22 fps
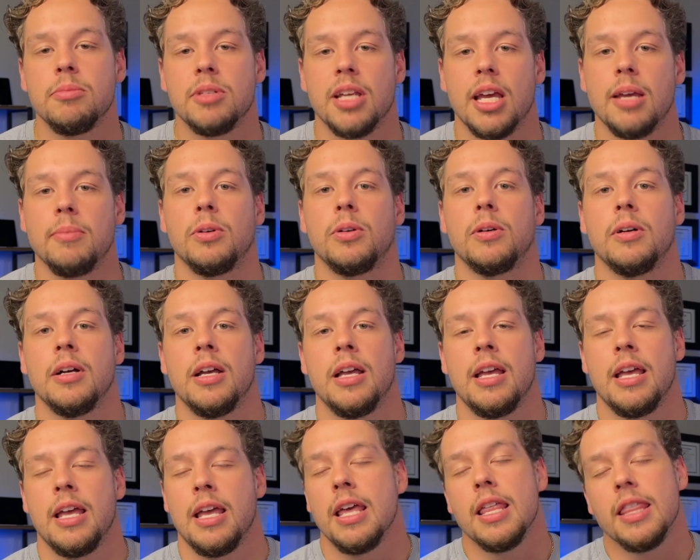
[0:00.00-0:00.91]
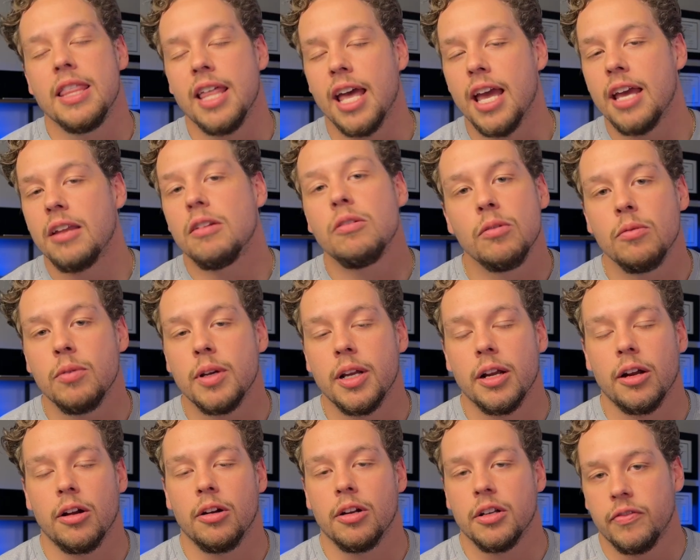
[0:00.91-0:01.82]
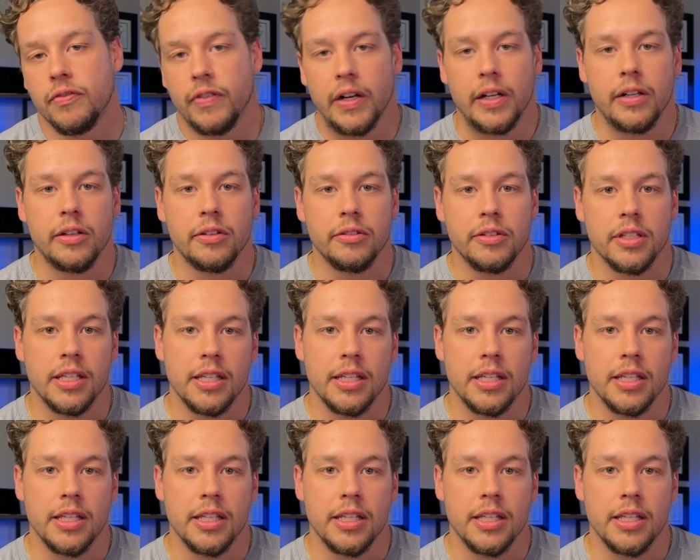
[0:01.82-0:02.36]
table, then we are going to follow the